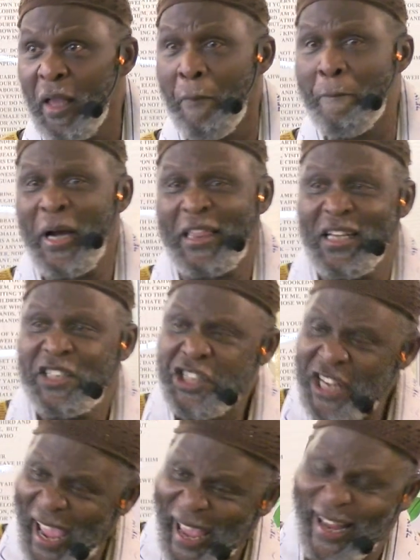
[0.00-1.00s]
But the
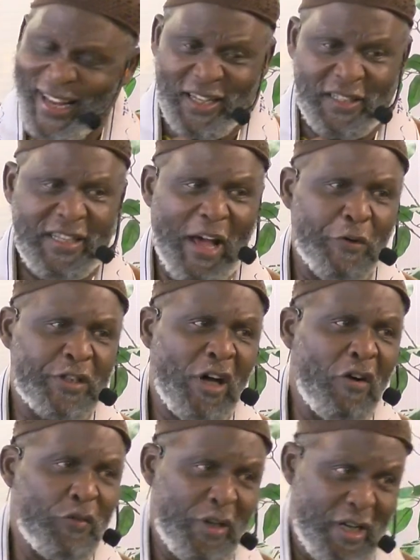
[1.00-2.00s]
chains that was
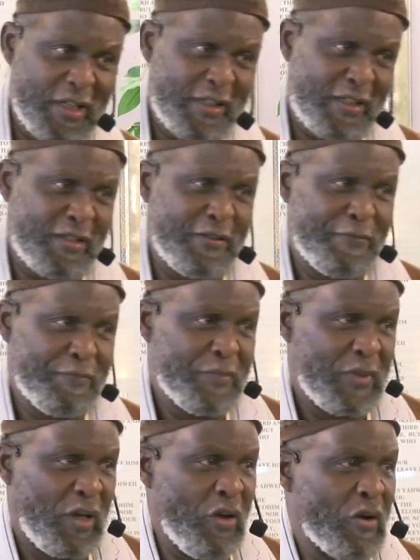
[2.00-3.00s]
on us,
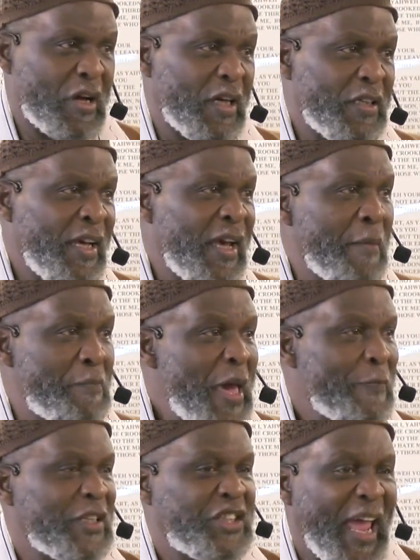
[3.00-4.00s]
you know, because
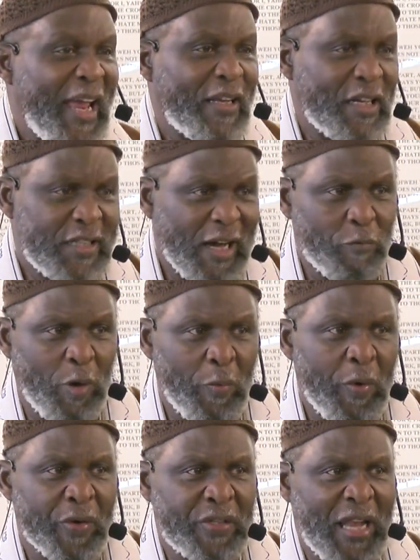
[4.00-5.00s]
people chained us up when
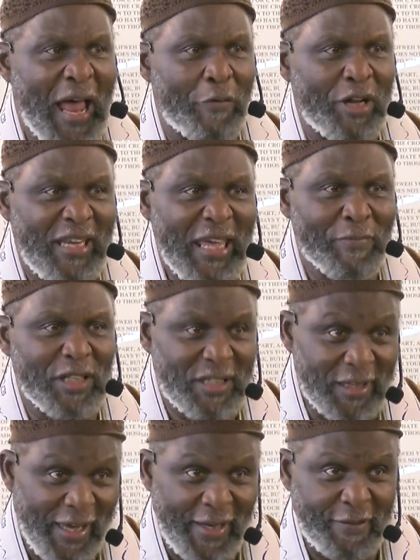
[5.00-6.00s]
we was in our demon
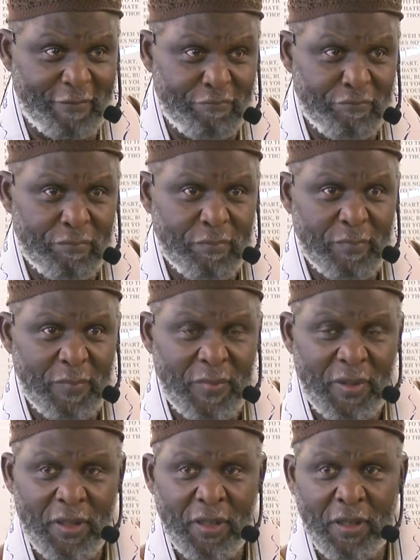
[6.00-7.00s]
state.
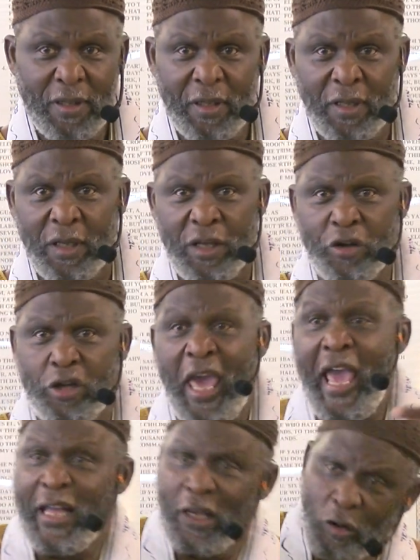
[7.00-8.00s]
You
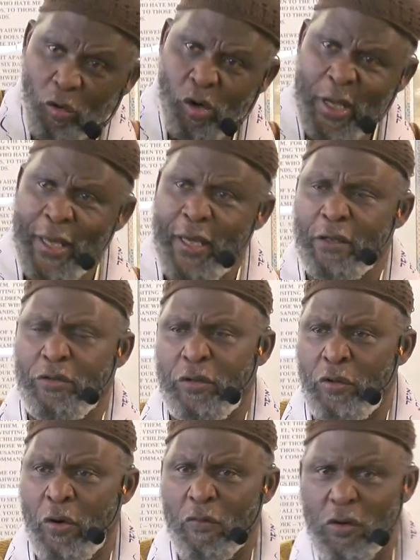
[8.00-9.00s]
can't go here. You
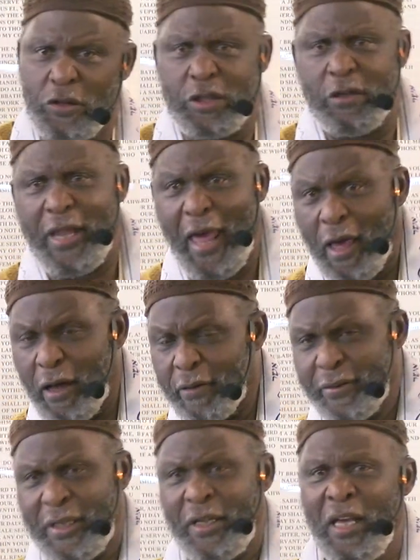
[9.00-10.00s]
don't want you there.
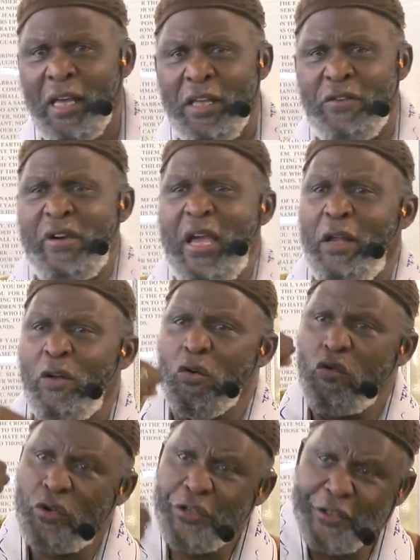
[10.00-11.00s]
And you ain't
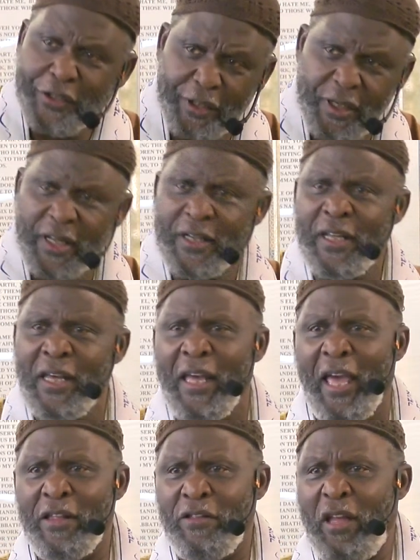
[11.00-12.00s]
no good.
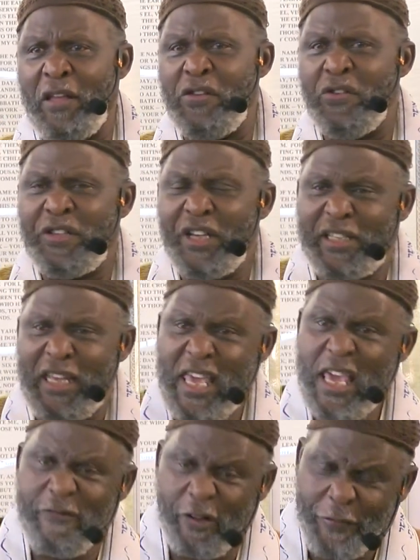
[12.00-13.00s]
And you're just
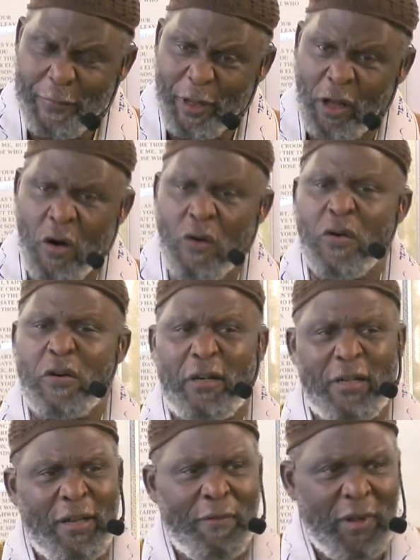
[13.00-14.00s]
evil from the core.
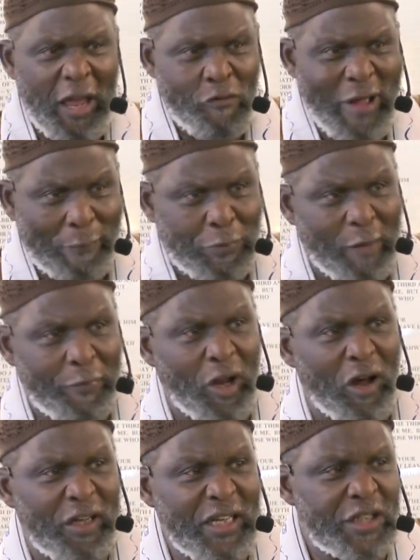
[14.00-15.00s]
And they wrap you up in
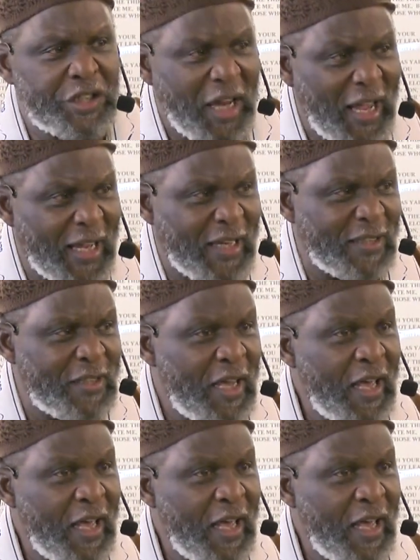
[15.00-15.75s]
all these chains.